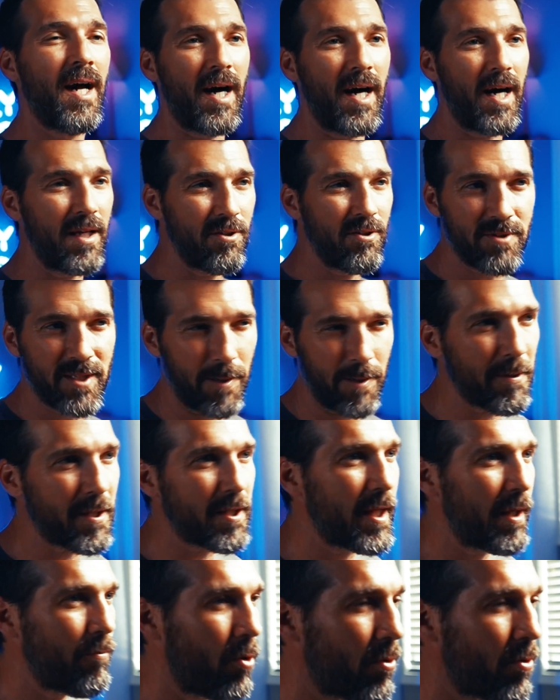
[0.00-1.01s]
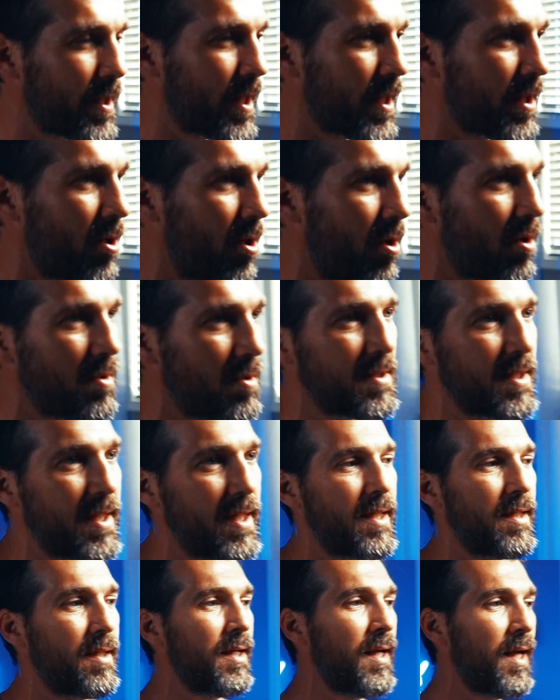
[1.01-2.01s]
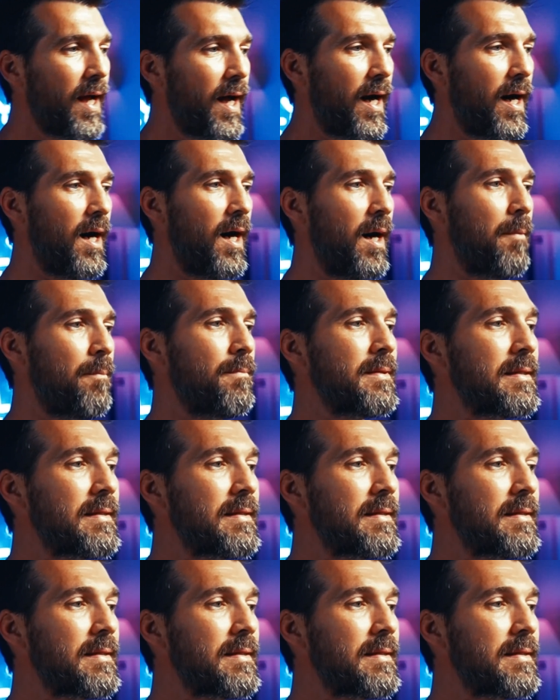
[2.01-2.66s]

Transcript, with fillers: Uh, you typically won't get called in um,